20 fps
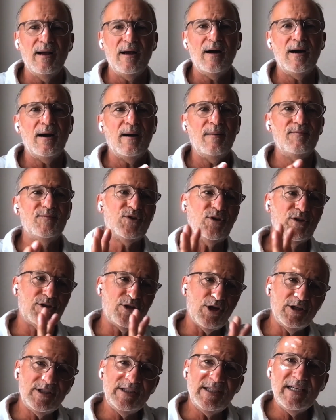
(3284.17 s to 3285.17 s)
Um, so
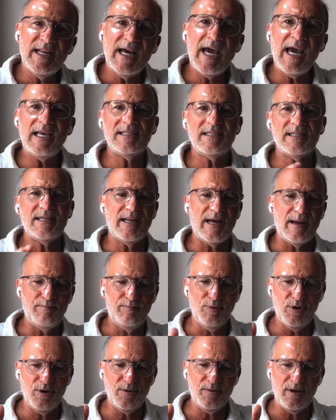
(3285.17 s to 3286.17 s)
13 days, then I
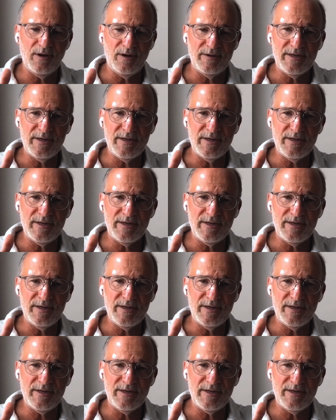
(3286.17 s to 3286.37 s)
put a,